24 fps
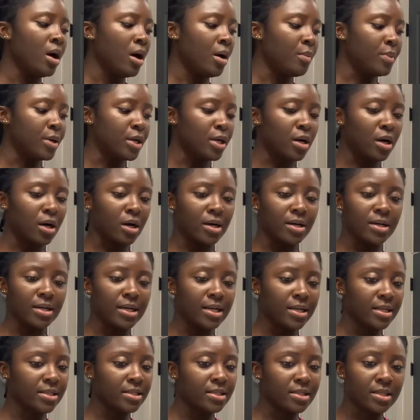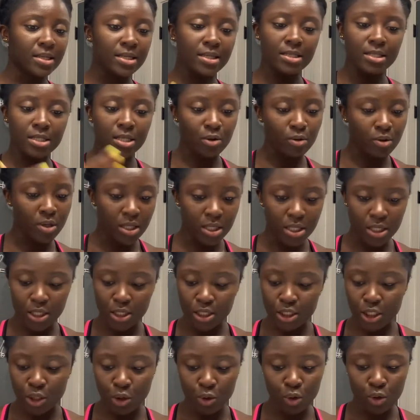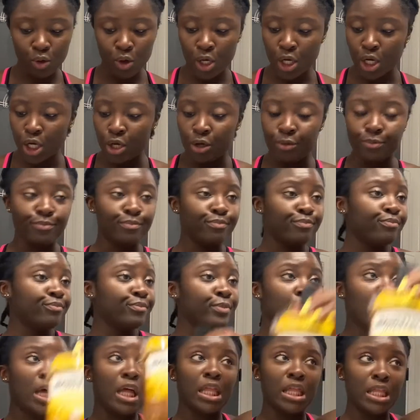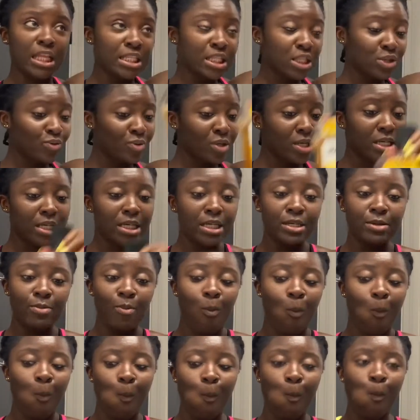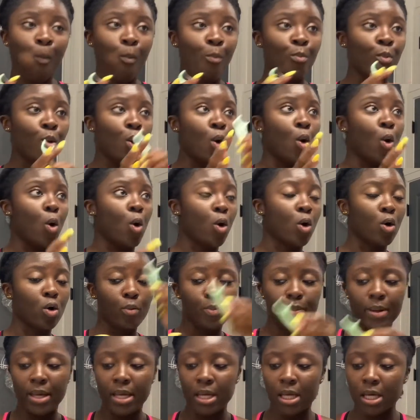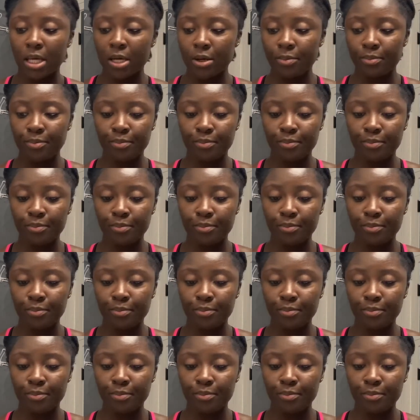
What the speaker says: But y'all, it's so good. So Listerine, oral pick,